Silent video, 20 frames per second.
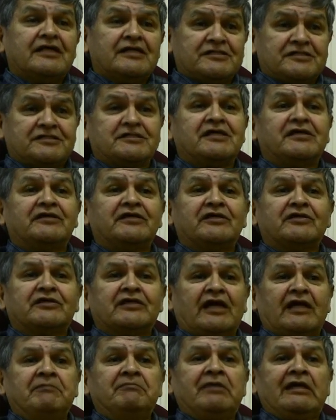
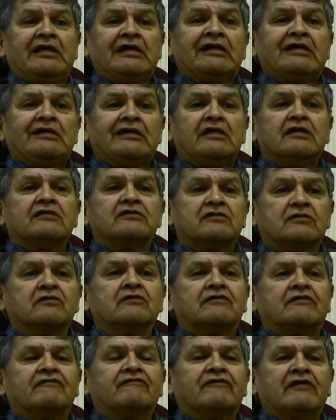stereotyping
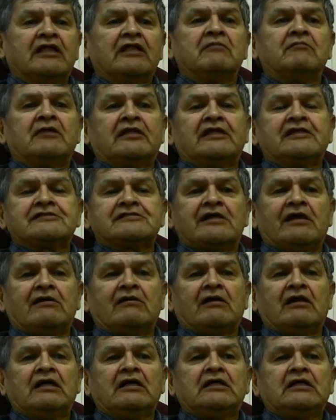through film and
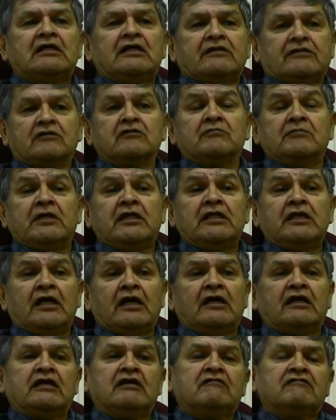etc., through
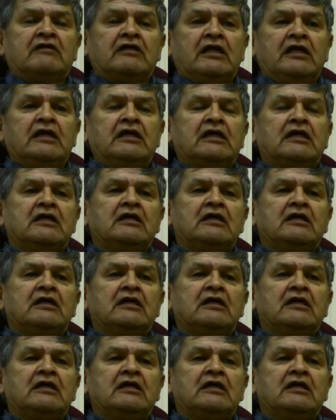media even. Eh?